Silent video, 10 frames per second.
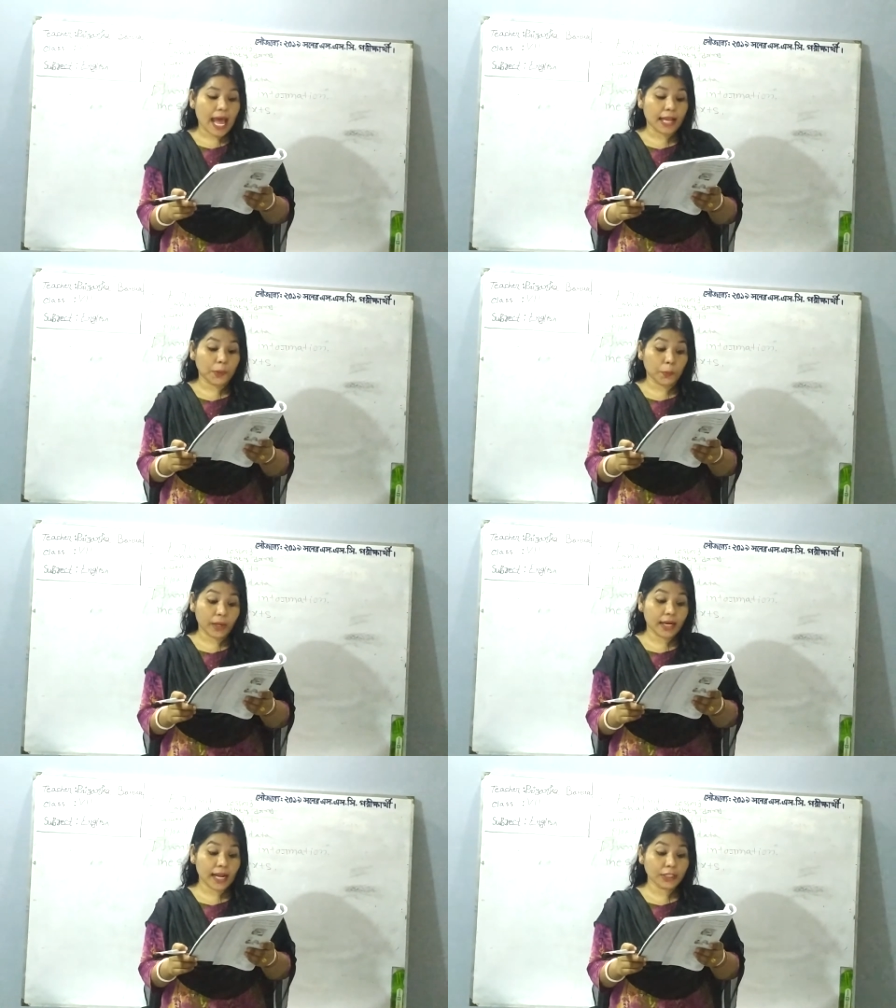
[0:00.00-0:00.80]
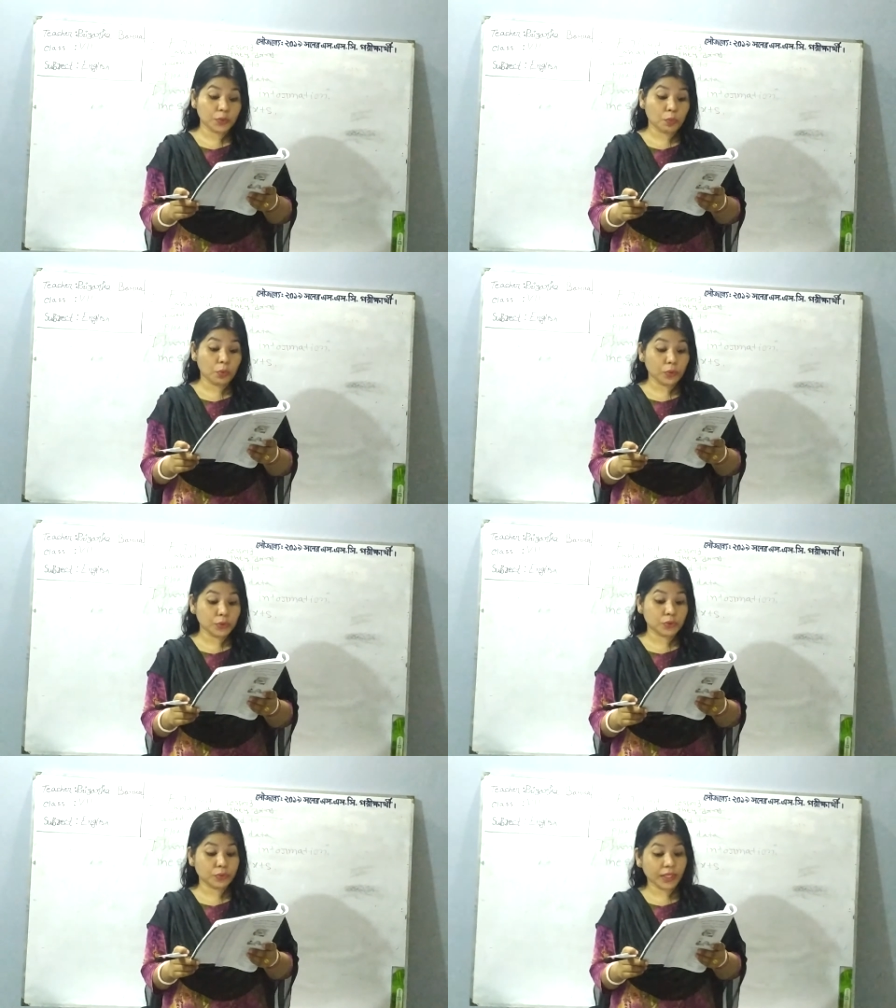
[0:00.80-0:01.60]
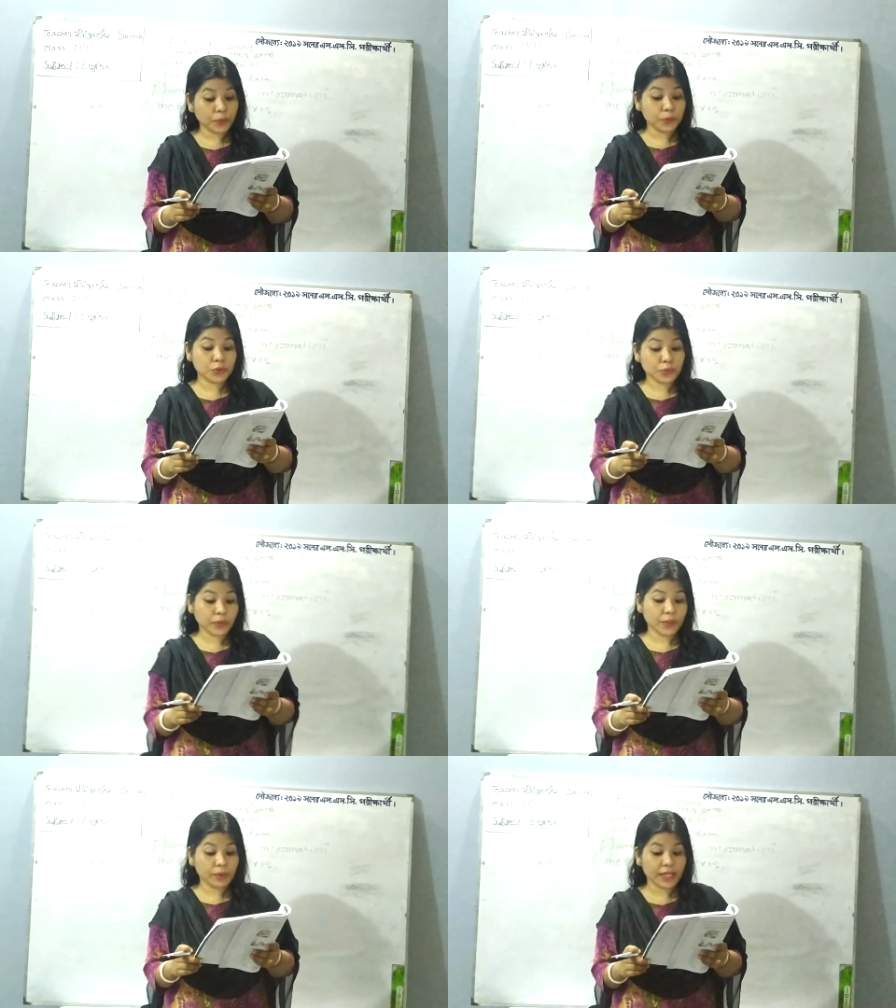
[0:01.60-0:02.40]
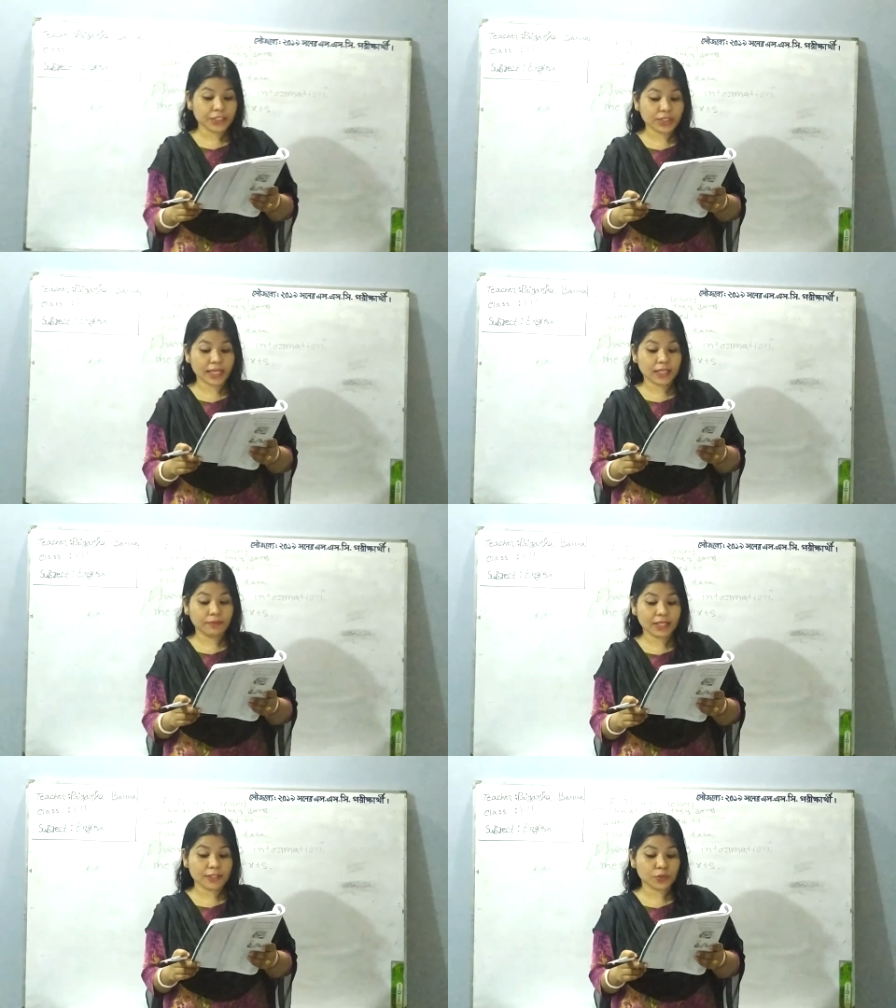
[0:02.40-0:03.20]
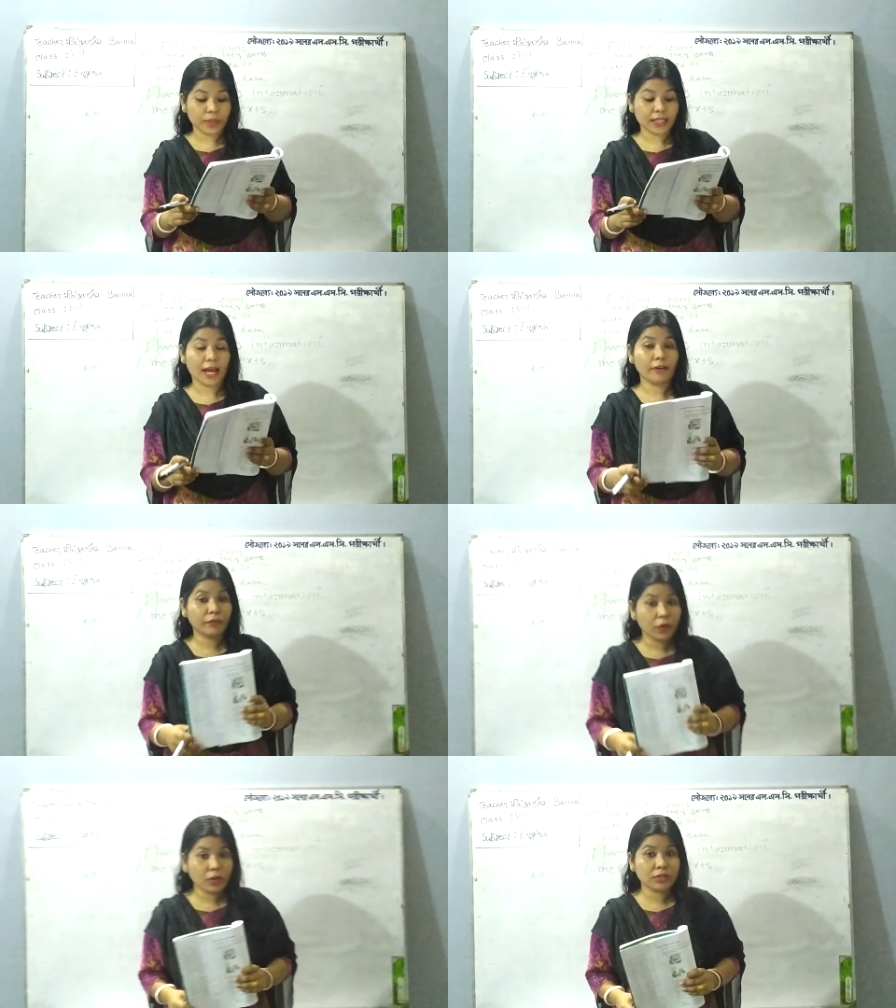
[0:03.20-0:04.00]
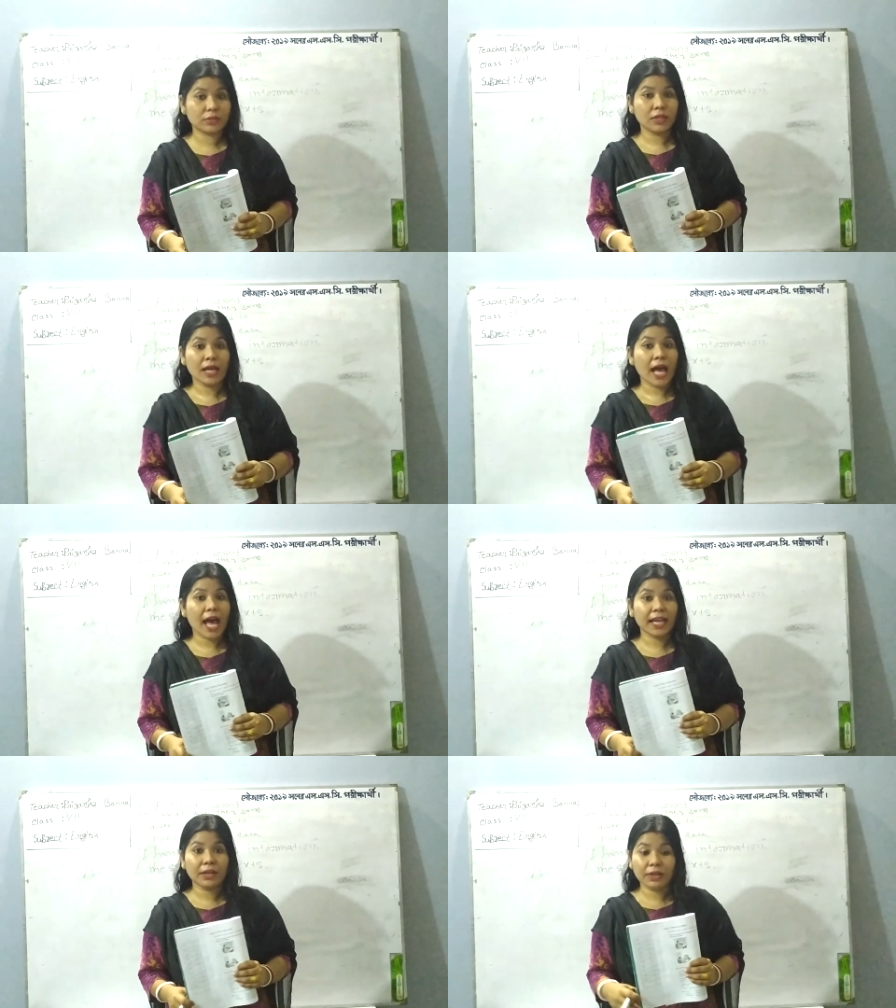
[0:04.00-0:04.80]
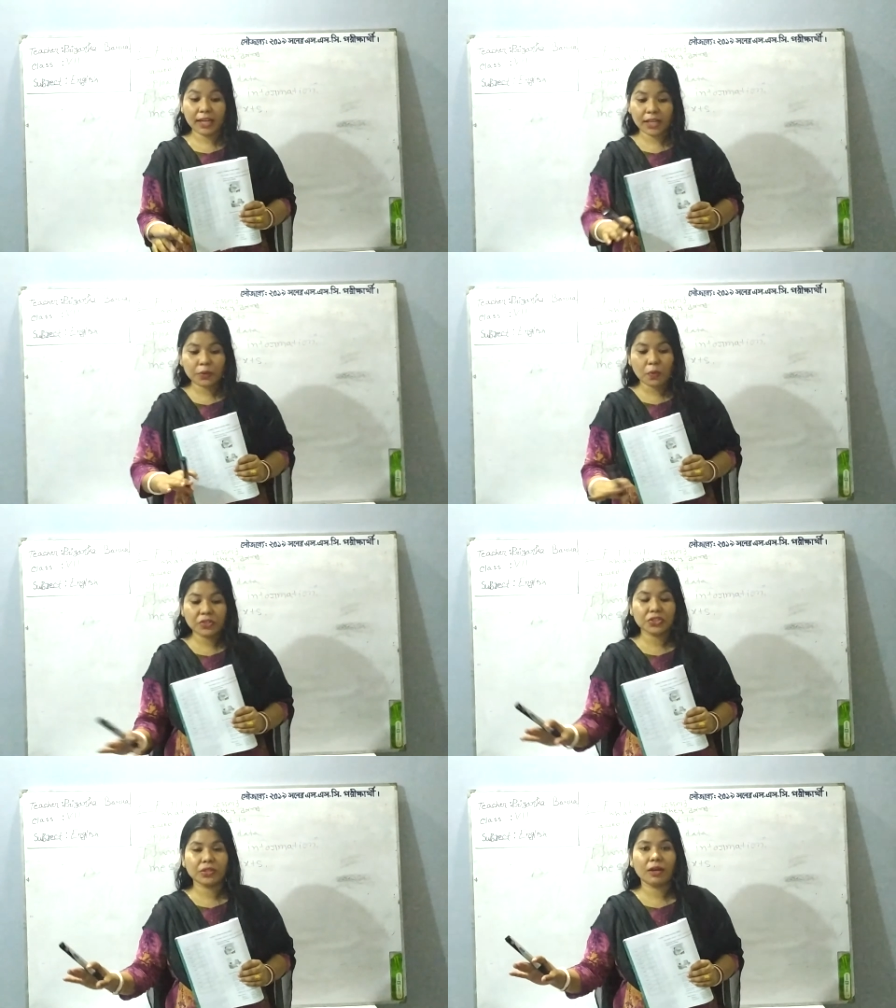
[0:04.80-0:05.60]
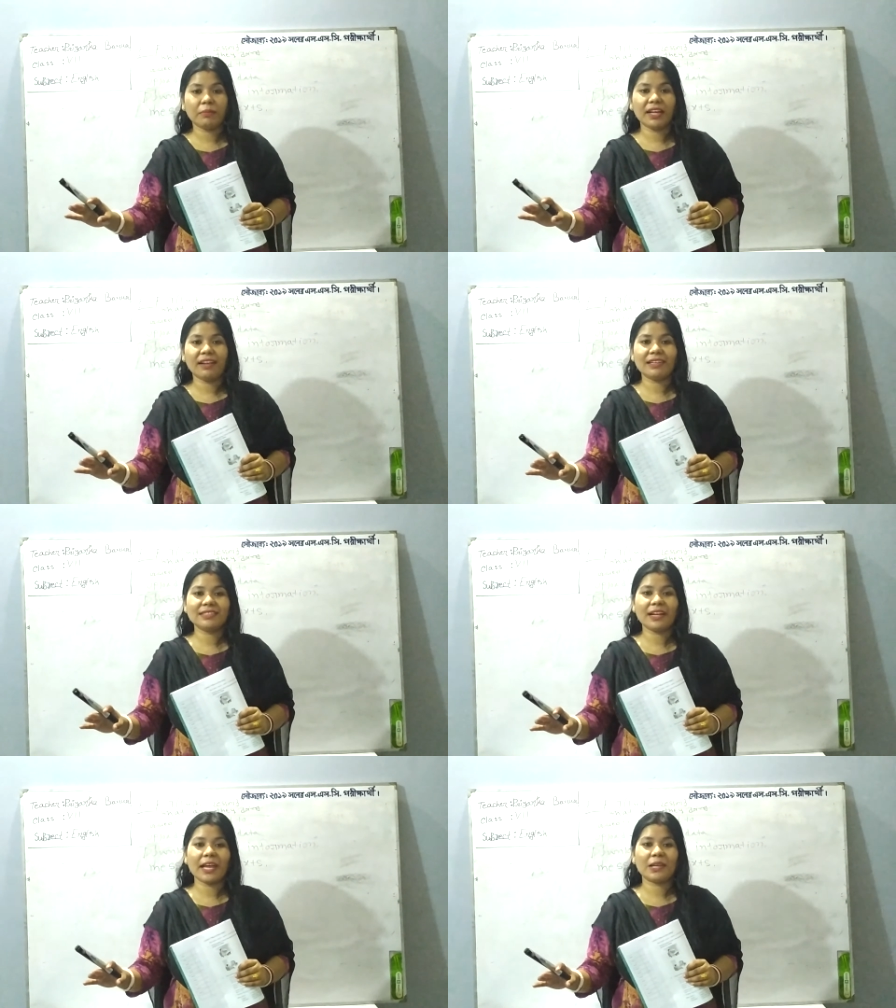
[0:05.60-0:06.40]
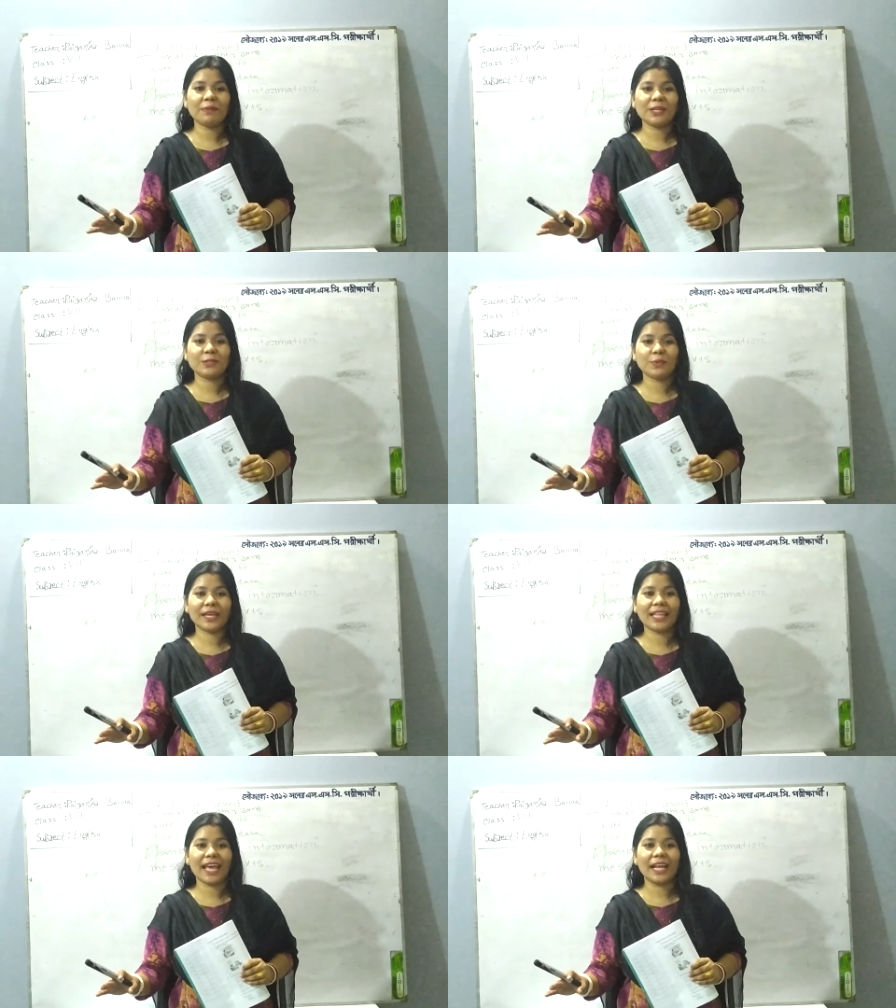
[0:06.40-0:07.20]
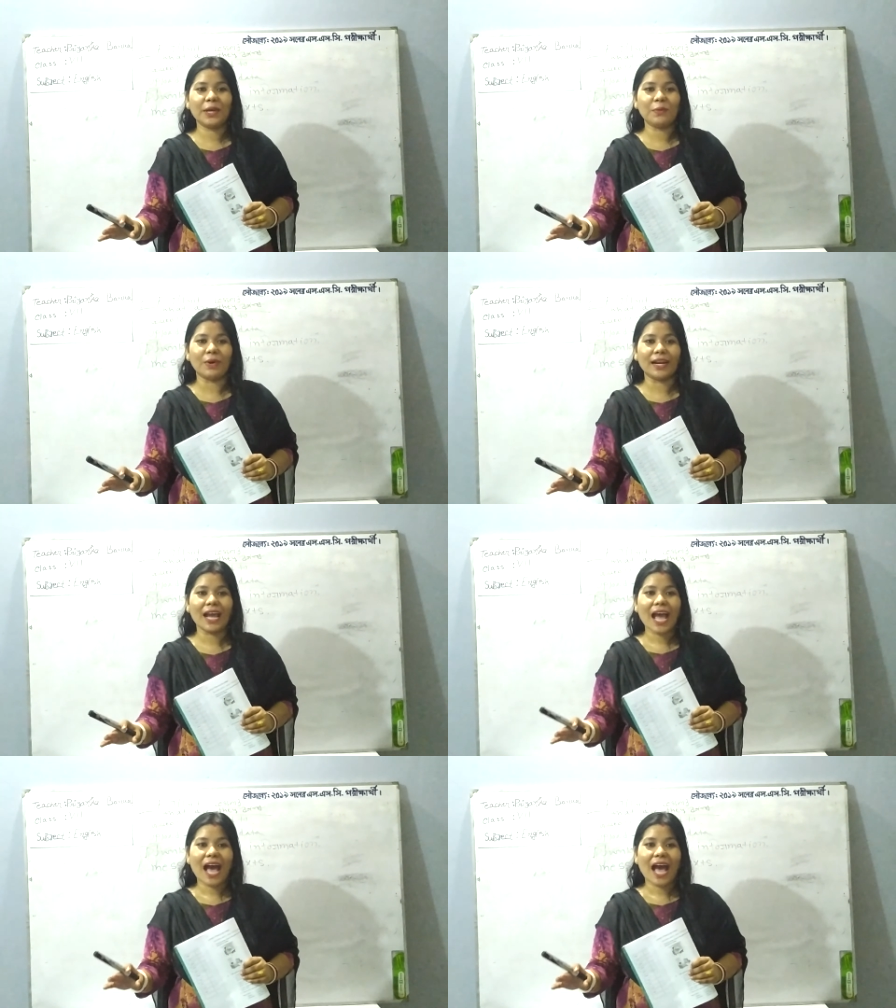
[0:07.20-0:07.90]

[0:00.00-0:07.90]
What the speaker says: And where and who do you do your leisure activities with? Of course, I really don't share my leisure activities with anyone.